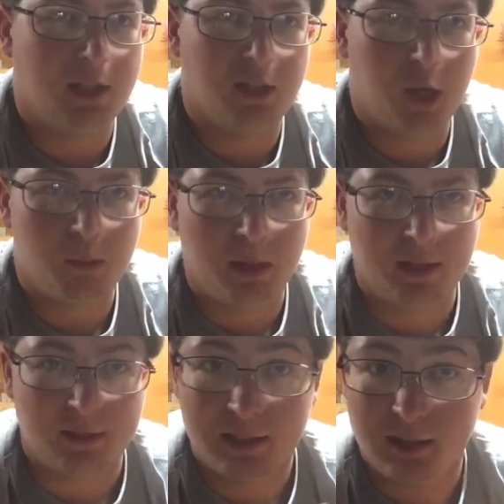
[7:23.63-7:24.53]
he showed me,
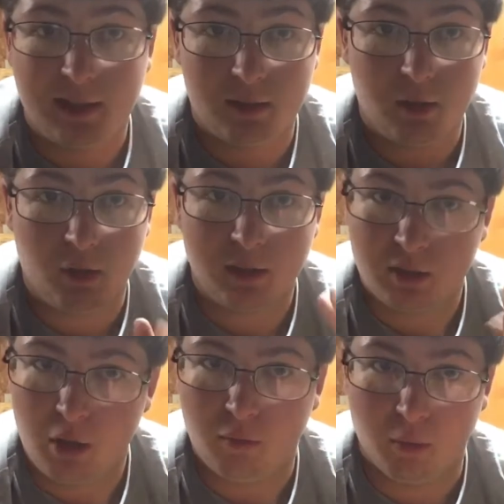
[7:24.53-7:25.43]
because
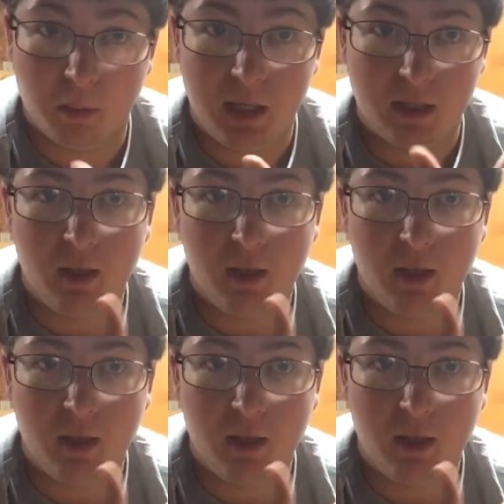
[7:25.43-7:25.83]
that's new for me